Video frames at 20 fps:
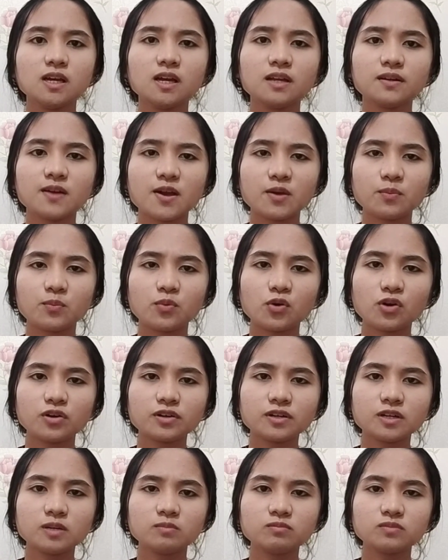They
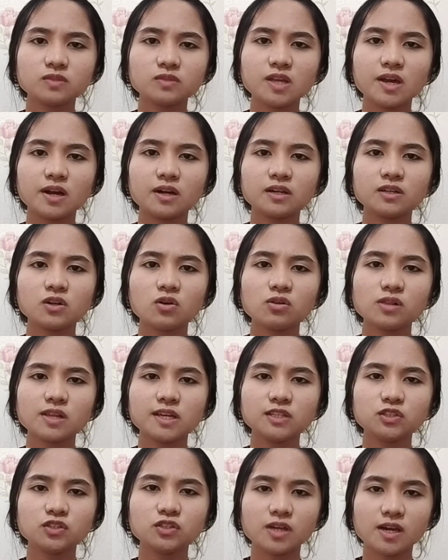burdened their
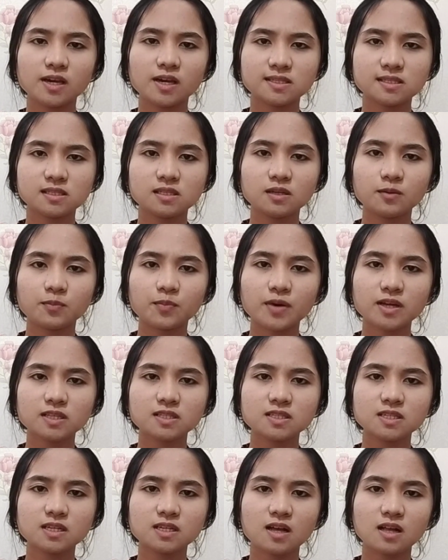knowledge as the
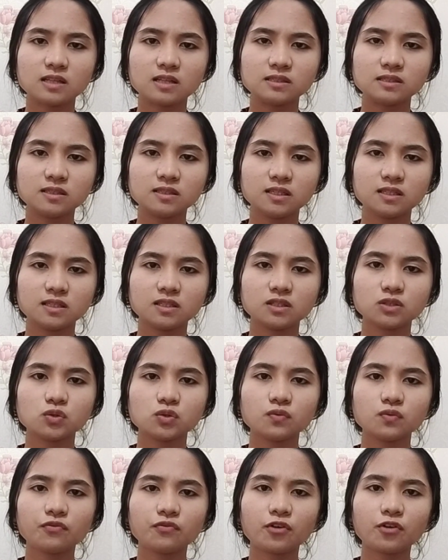practical need
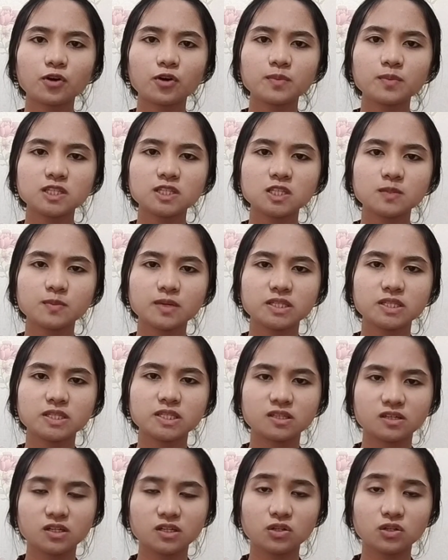for
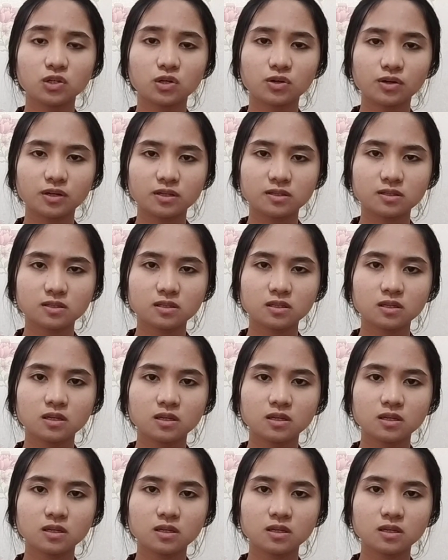mathematics increased.